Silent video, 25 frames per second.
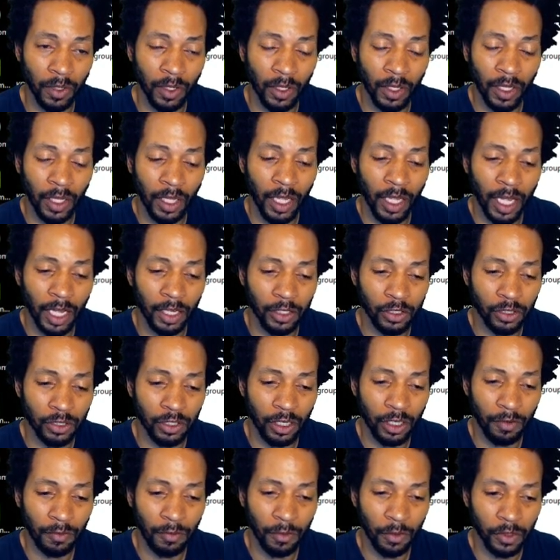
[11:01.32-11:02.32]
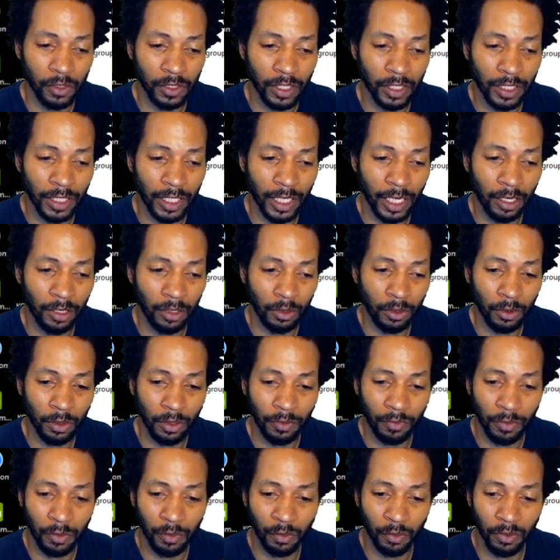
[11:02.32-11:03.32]
I'll show y'all folks the download. If
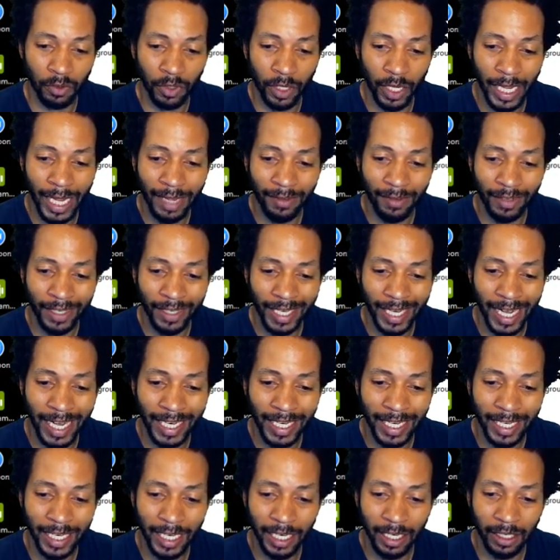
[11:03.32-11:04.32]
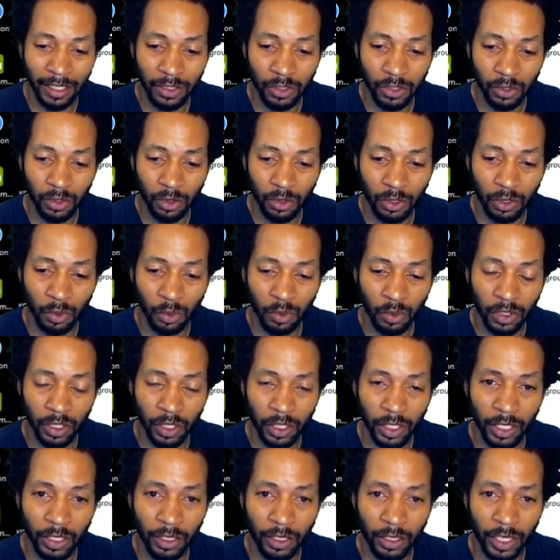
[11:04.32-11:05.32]
you haven't got it yet, let's go to the
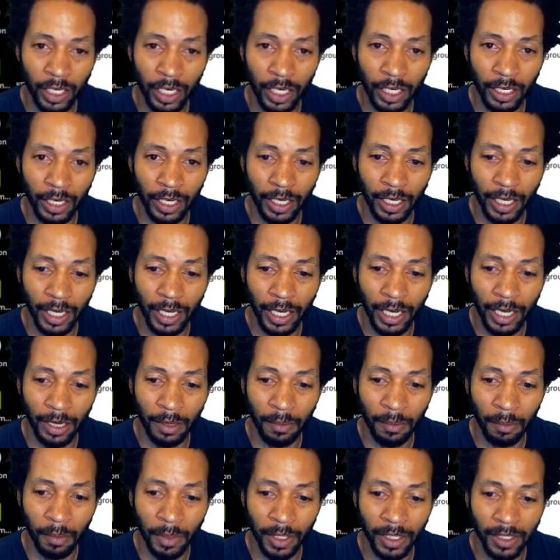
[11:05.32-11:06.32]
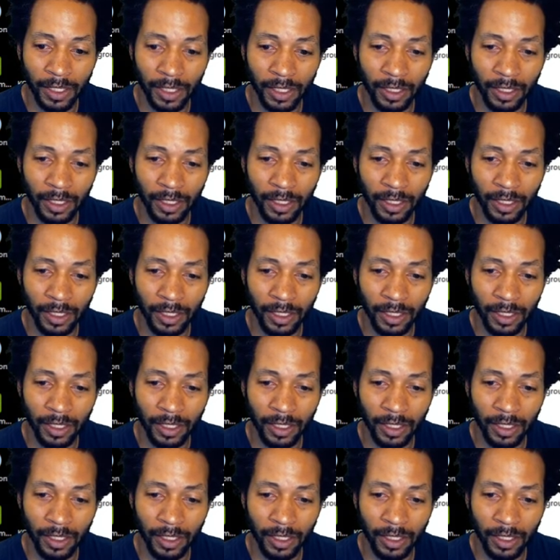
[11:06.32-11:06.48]
internet and basically